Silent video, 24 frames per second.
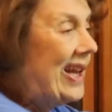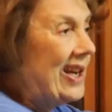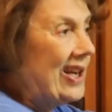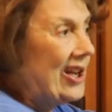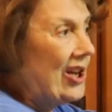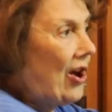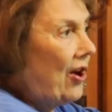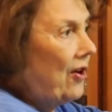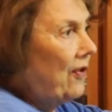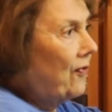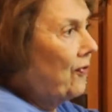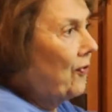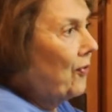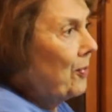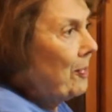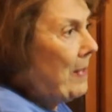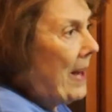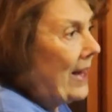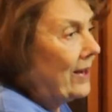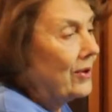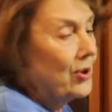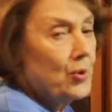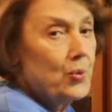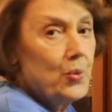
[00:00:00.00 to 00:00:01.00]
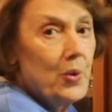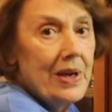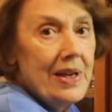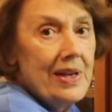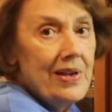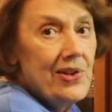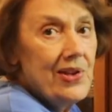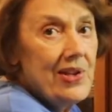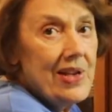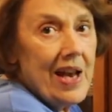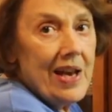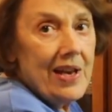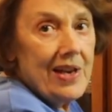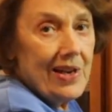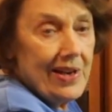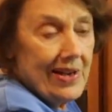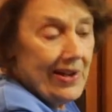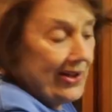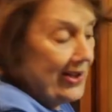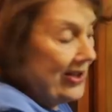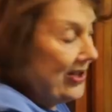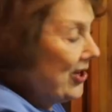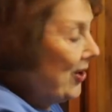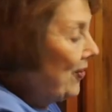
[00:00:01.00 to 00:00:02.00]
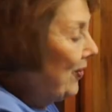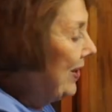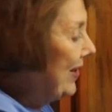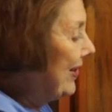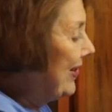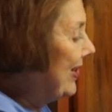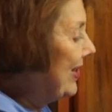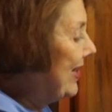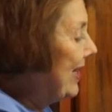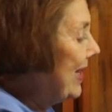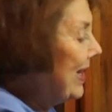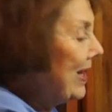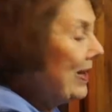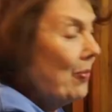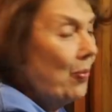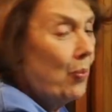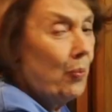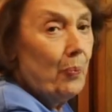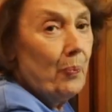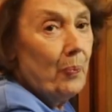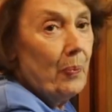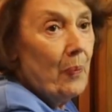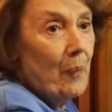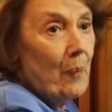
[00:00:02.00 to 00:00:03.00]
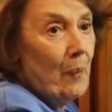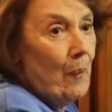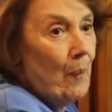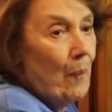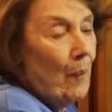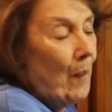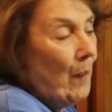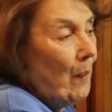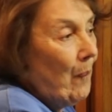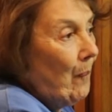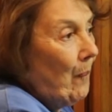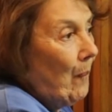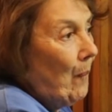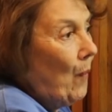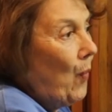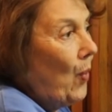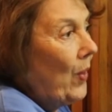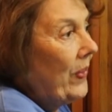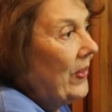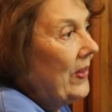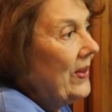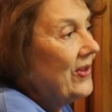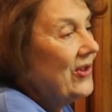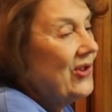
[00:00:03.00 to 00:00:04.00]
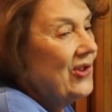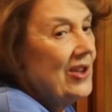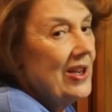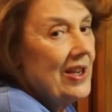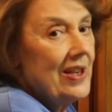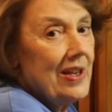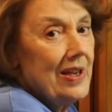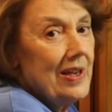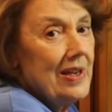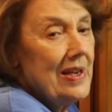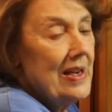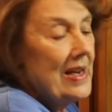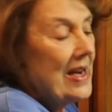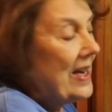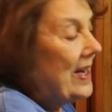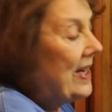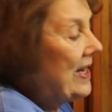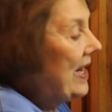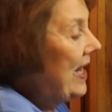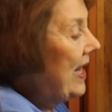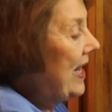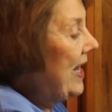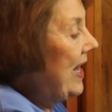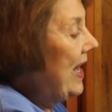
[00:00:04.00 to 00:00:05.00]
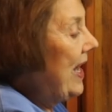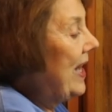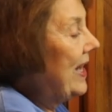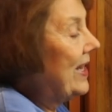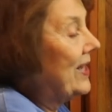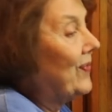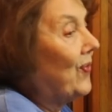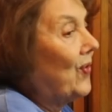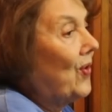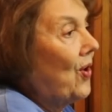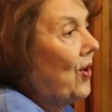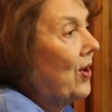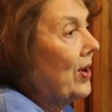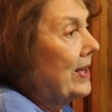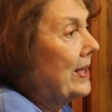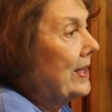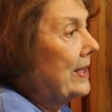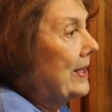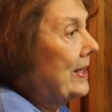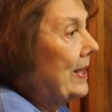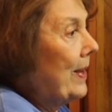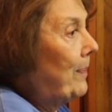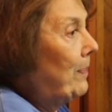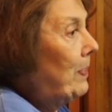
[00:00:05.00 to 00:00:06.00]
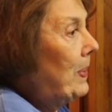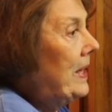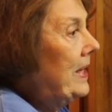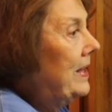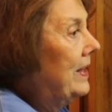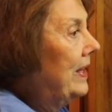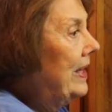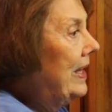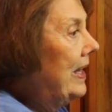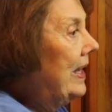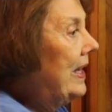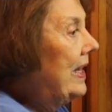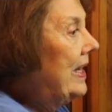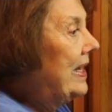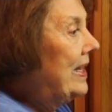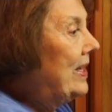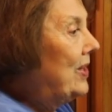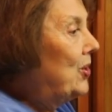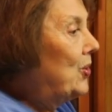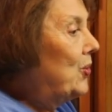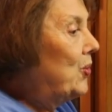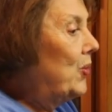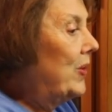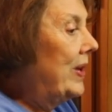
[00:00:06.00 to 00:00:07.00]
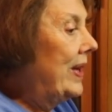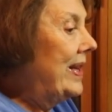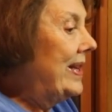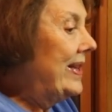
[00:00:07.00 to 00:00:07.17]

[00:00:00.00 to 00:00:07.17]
it go for about 20 seconds. So let's see what this did as far as peeling in 20